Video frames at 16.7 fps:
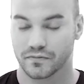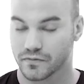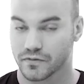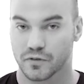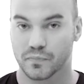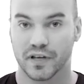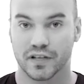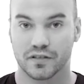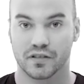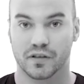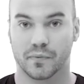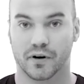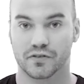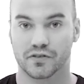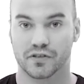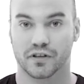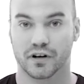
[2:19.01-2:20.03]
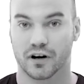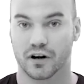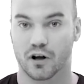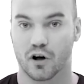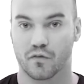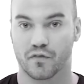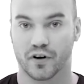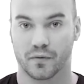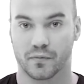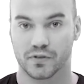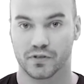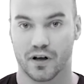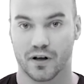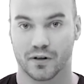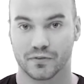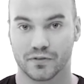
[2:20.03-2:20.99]
speak to the person. They're going to go over your
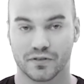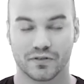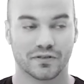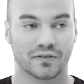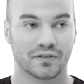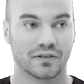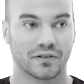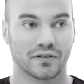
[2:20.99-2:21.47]
results.